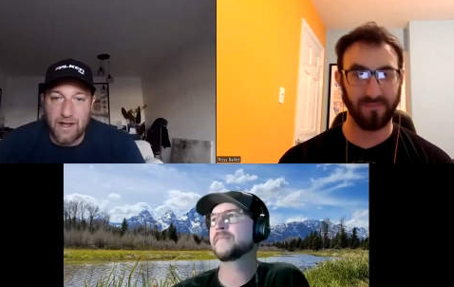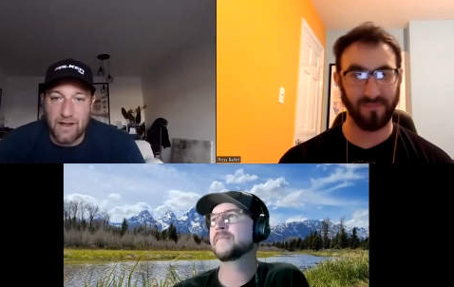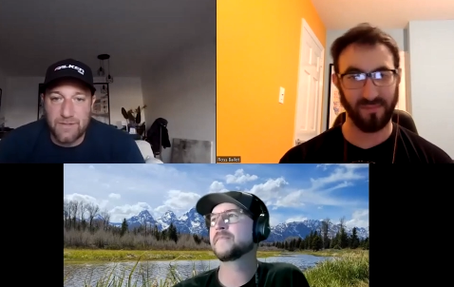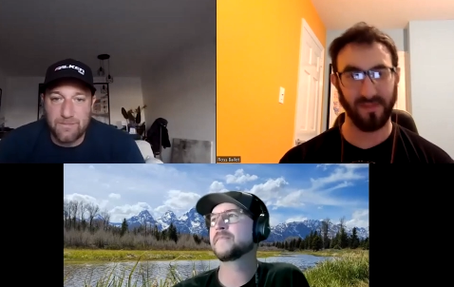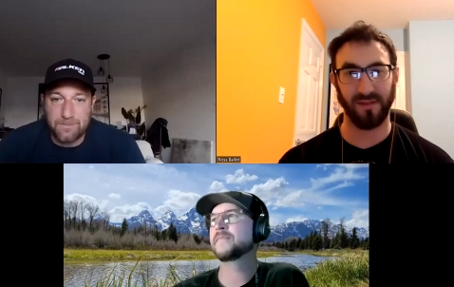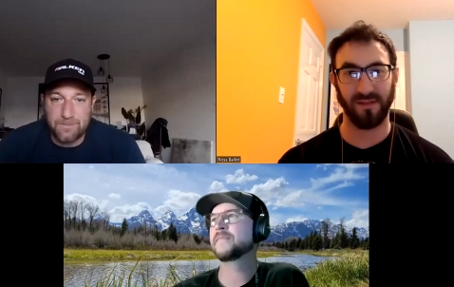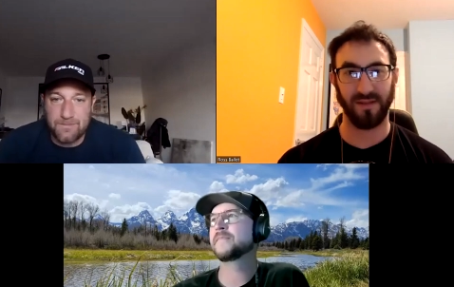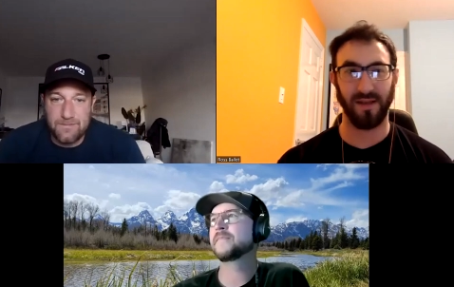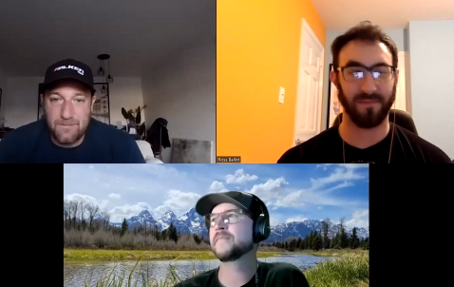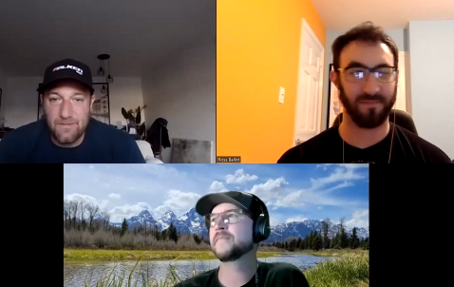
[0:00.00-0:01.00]
Speaker 1: match.
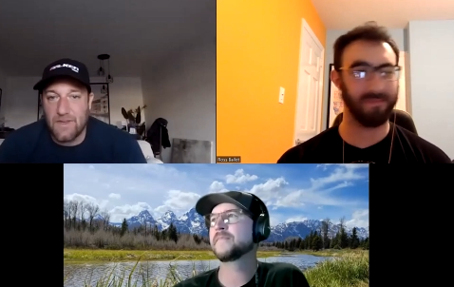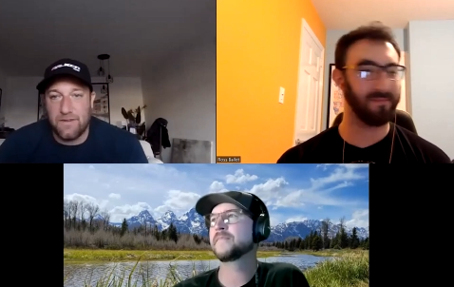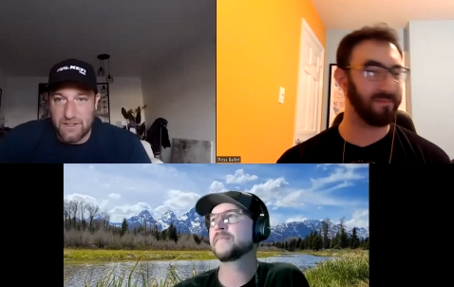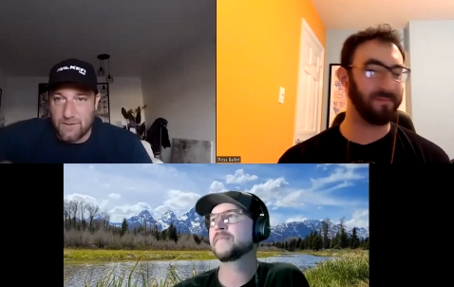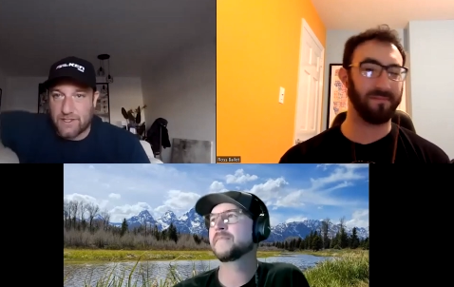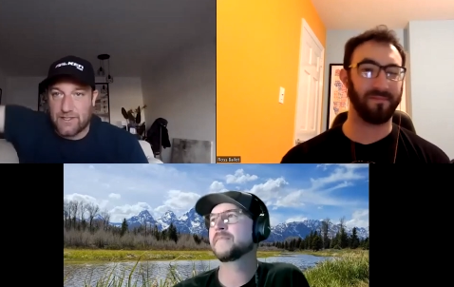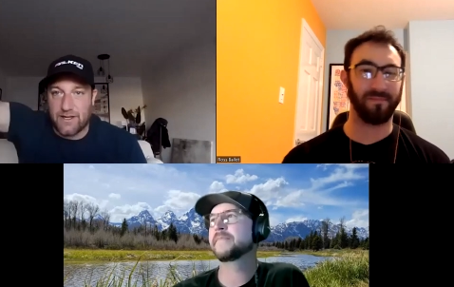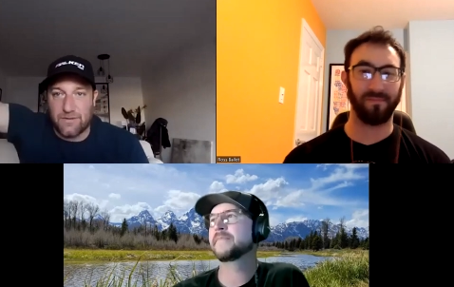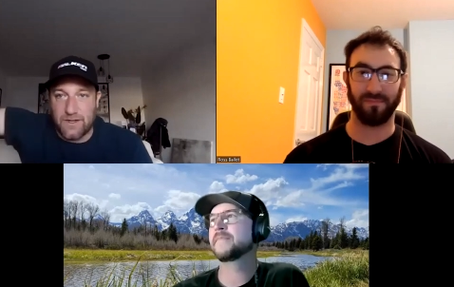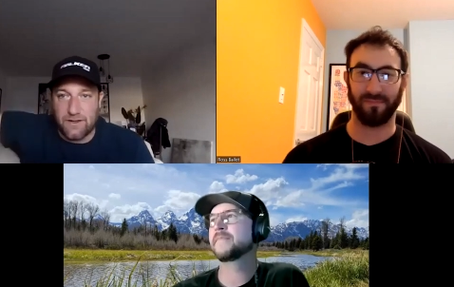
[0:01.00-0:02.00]
Yeah and then you hmm.
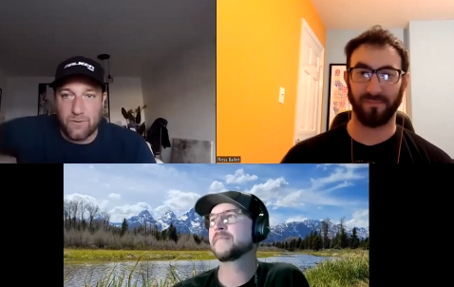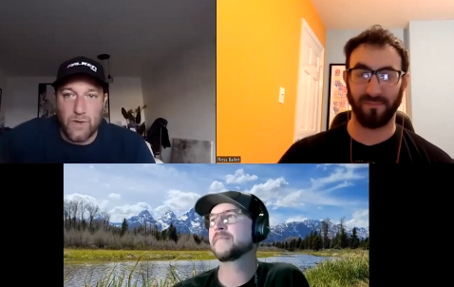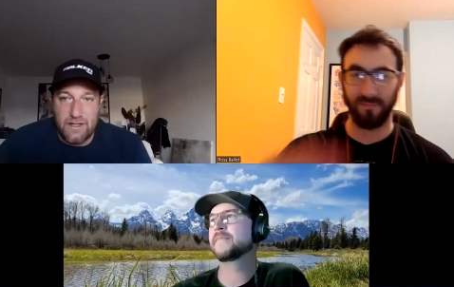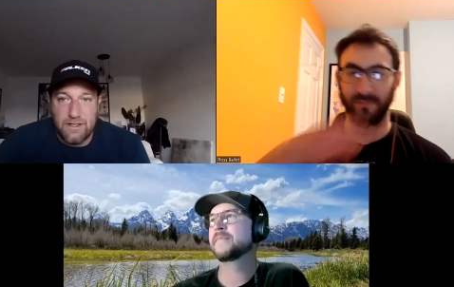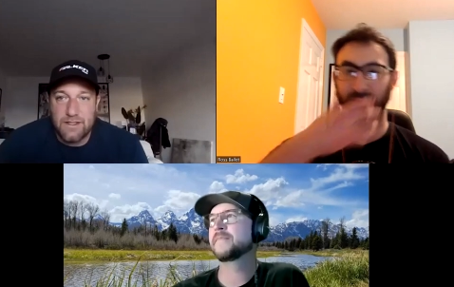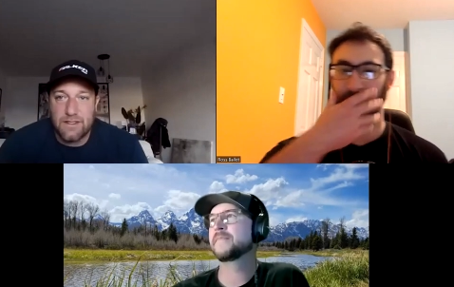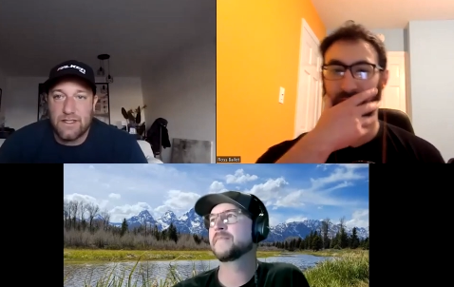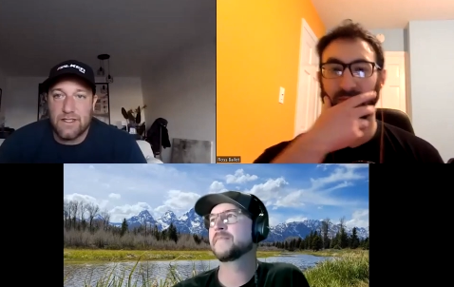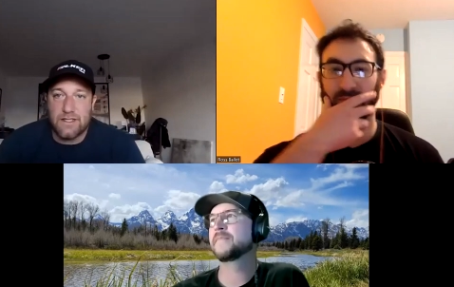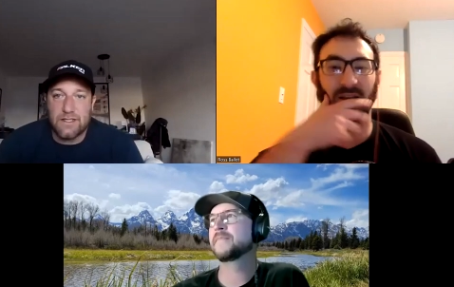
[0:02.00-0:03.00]
slide off into the
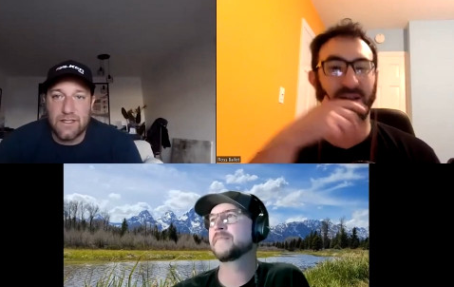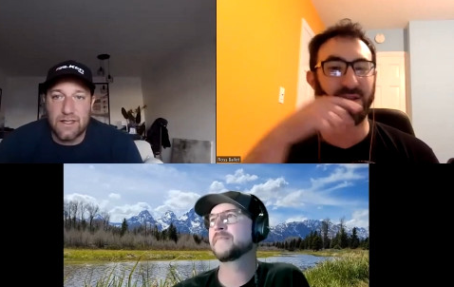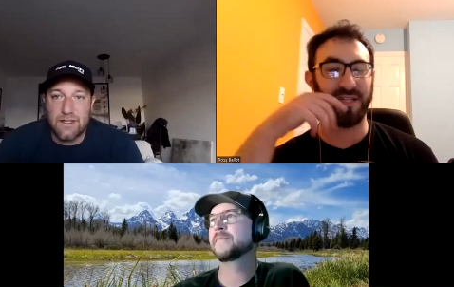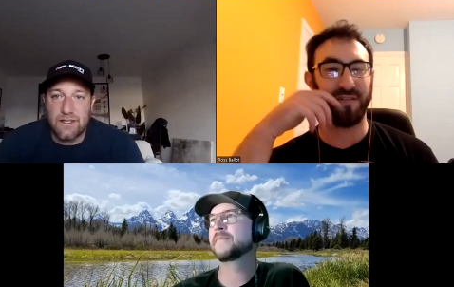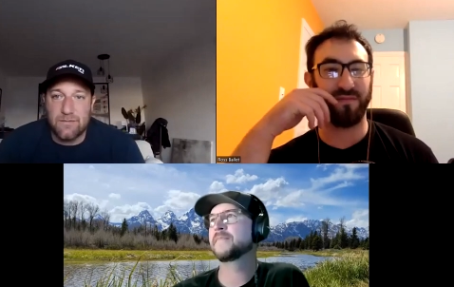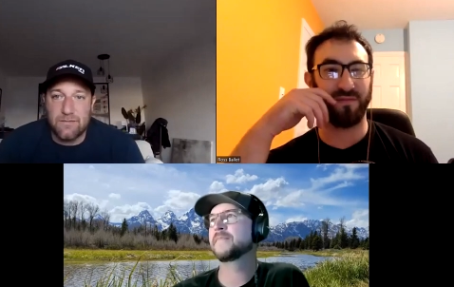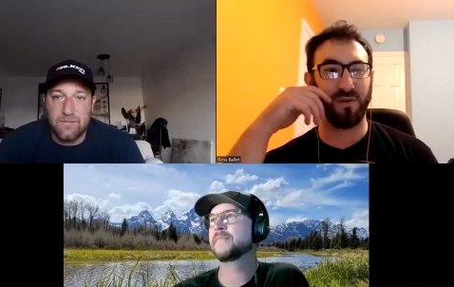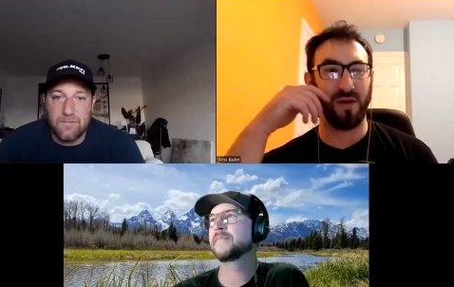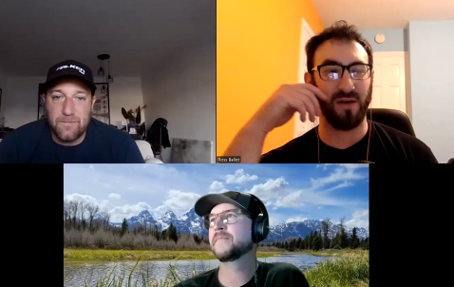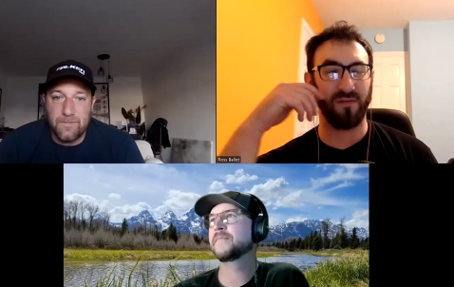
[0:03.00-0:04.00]
weeds. It's, Unless if uh,
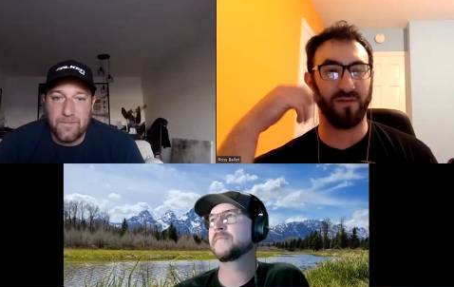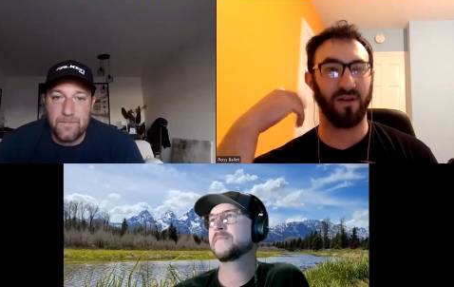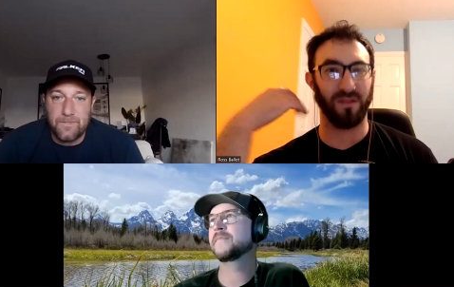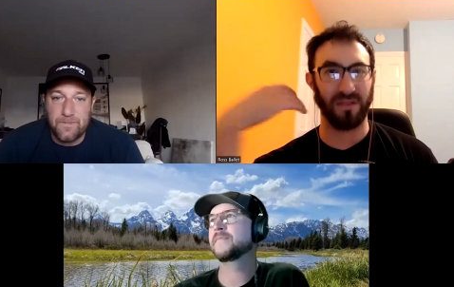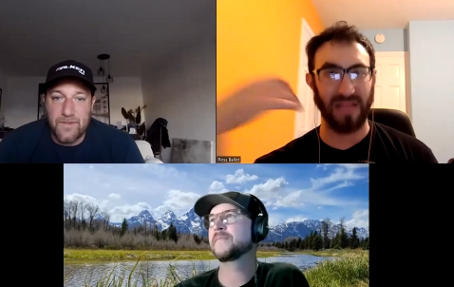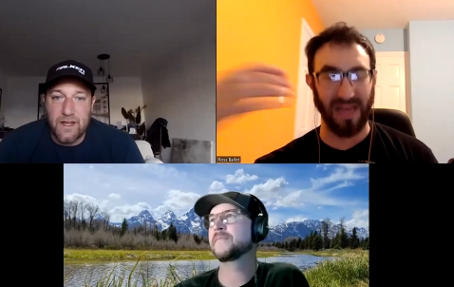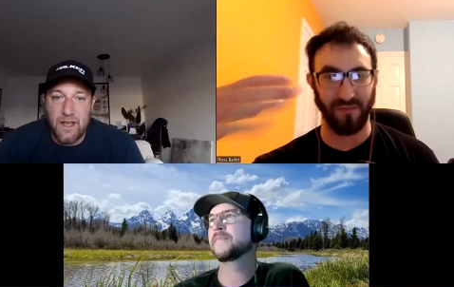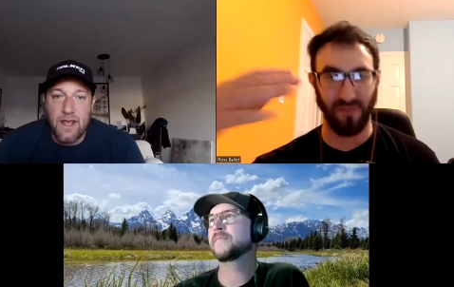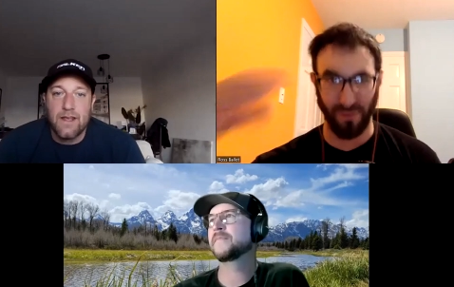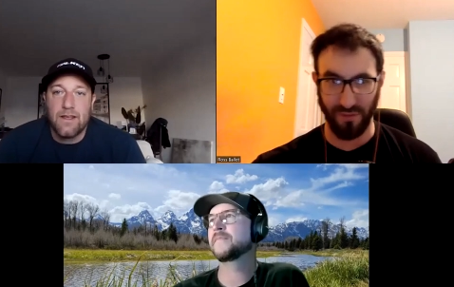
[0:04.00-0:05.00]
Speaker 2: you have a lot
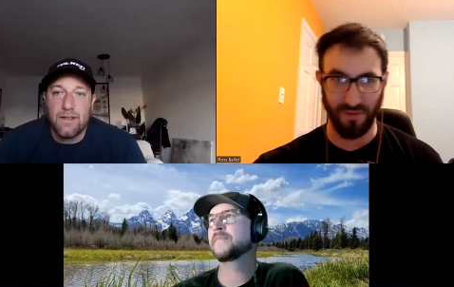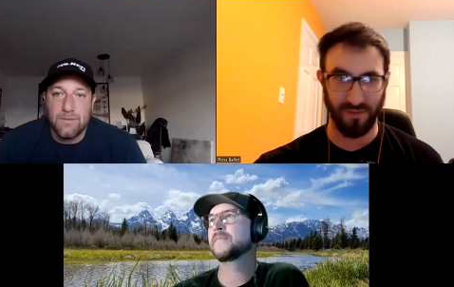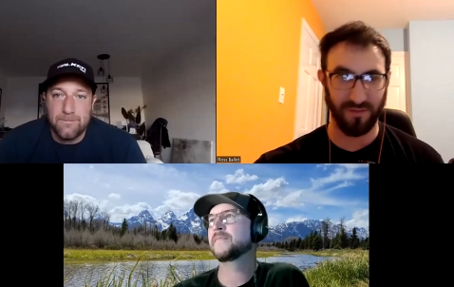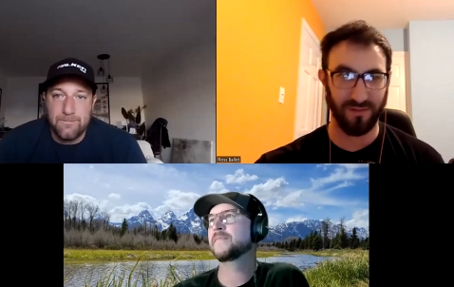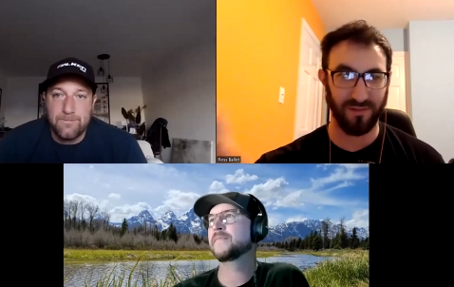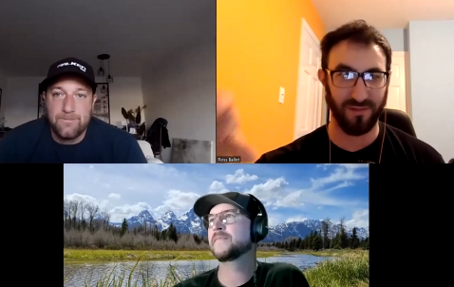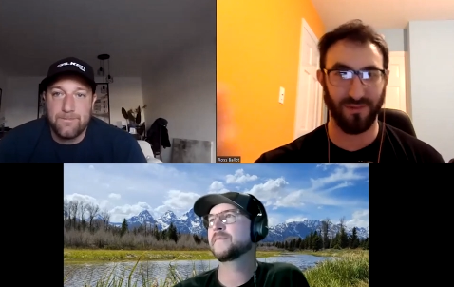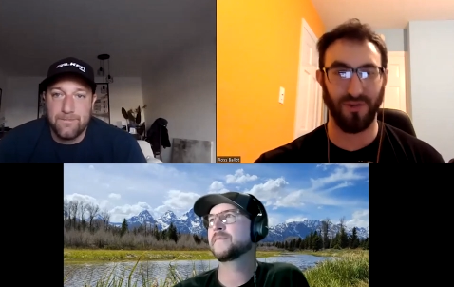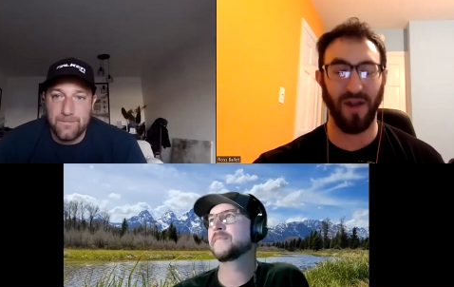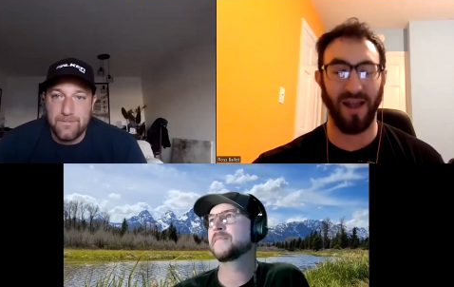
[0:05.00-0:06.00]
of other
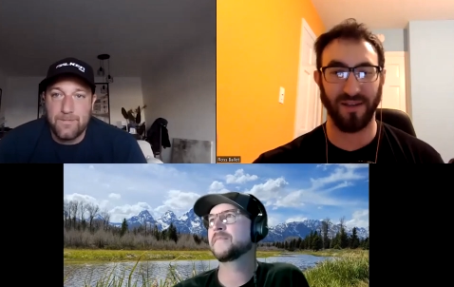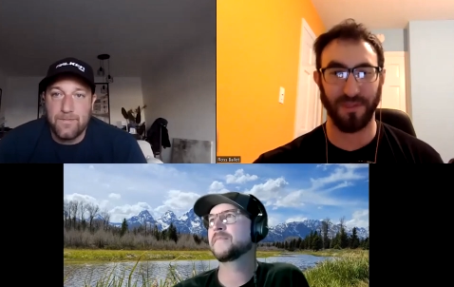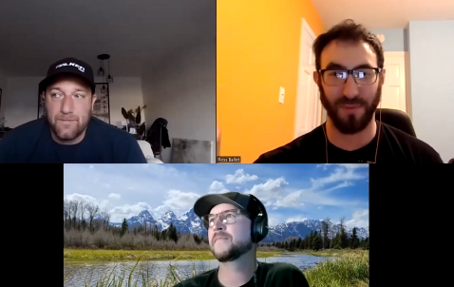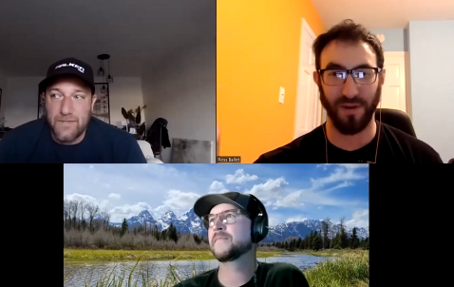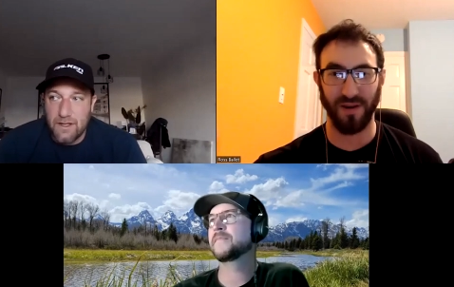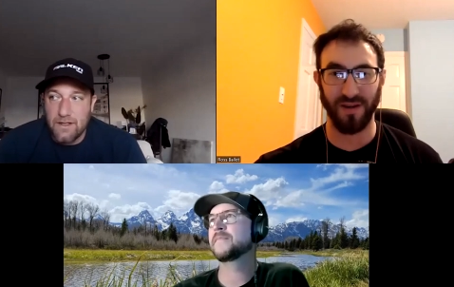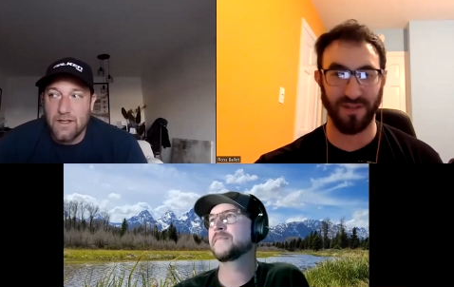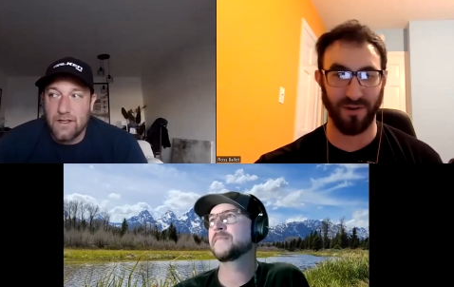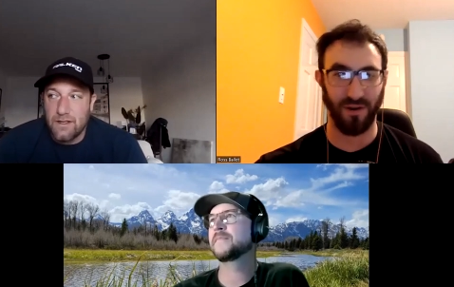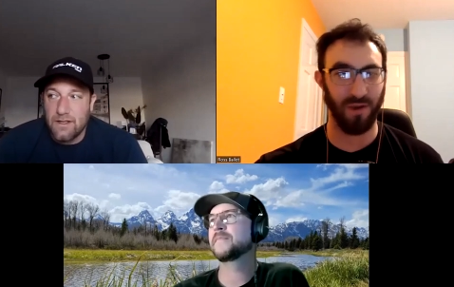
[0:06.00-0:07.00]
track experience
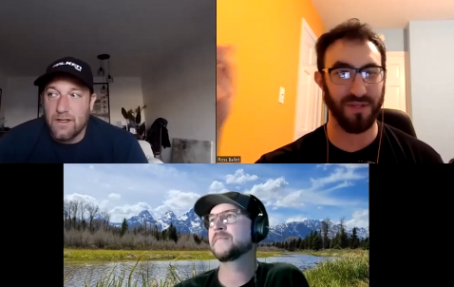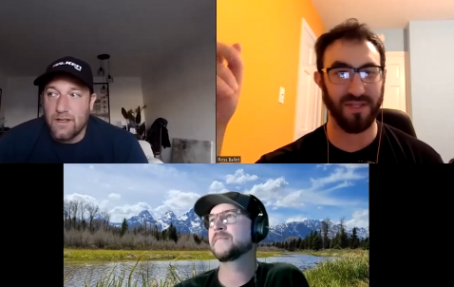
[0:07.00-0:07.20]
in a car with a